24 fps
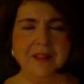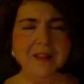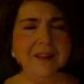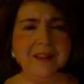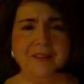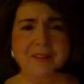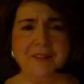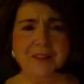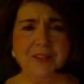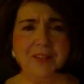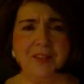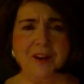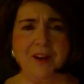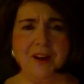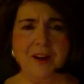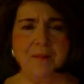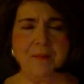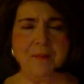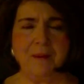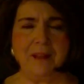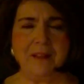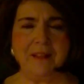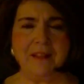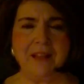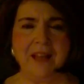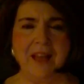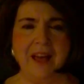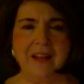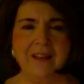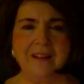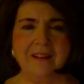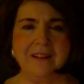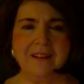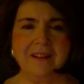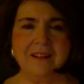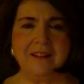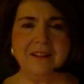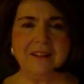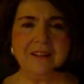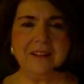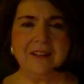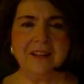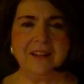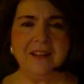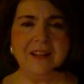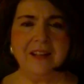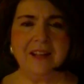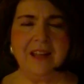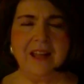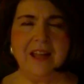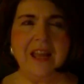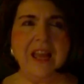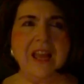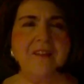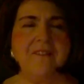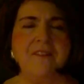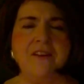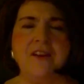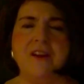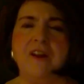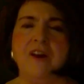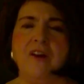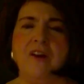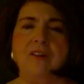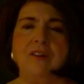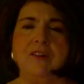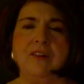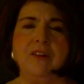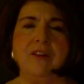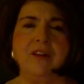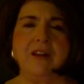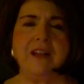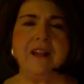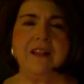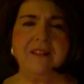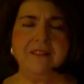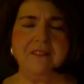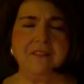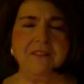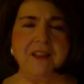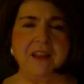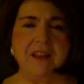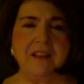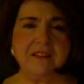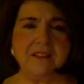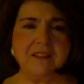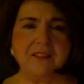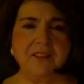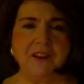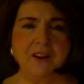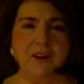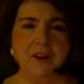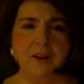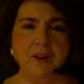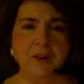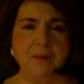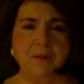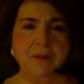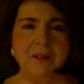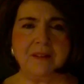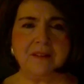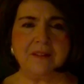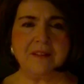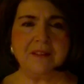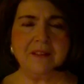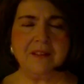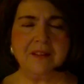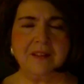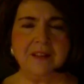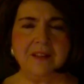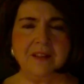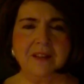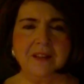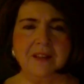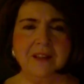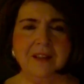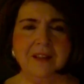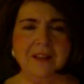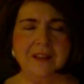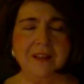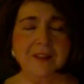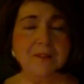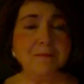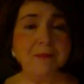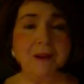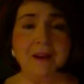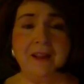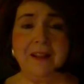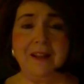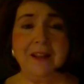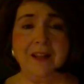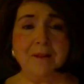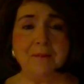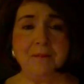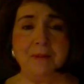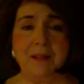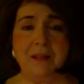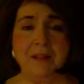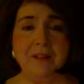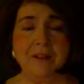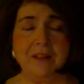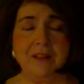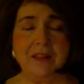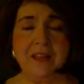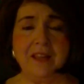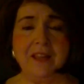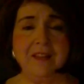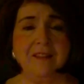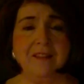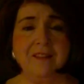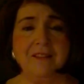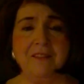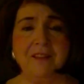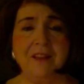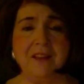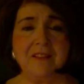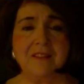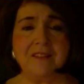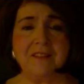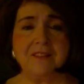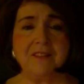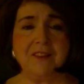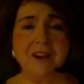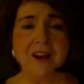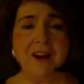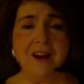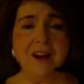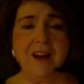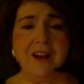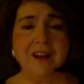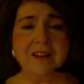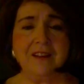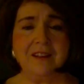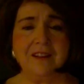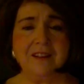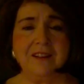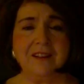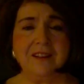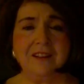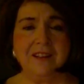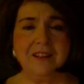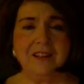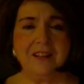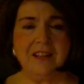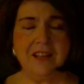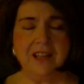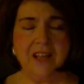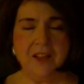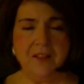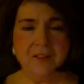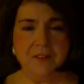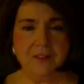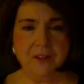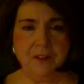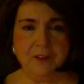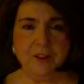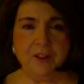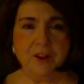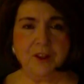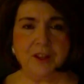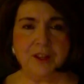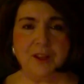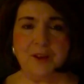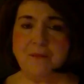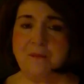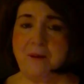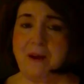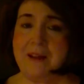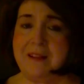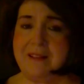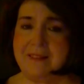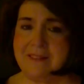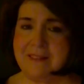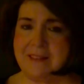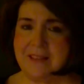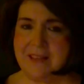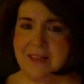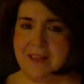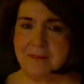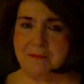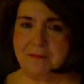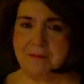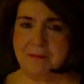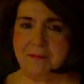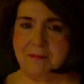You ever thought about that? If you don't look in the face of a homeless, you might not be looking in the face of God. If you look, you might see him.